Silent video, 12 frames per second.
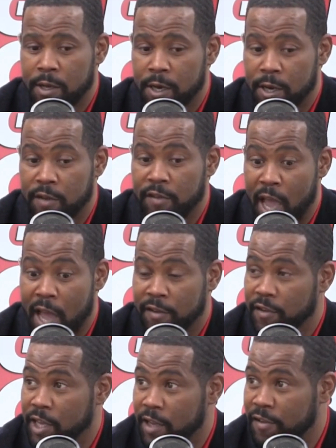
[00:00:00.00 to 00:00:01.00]
And it's
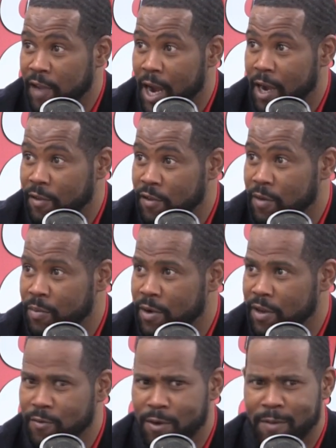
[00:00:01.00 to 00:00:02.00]
actually exciting to the
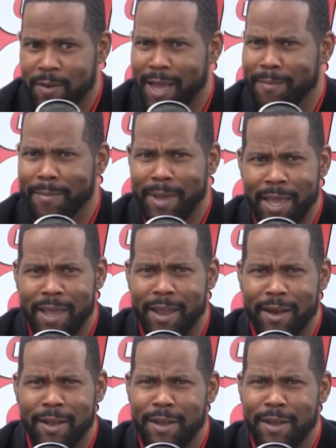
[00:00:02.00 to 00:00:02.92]
point to where I'm like, man,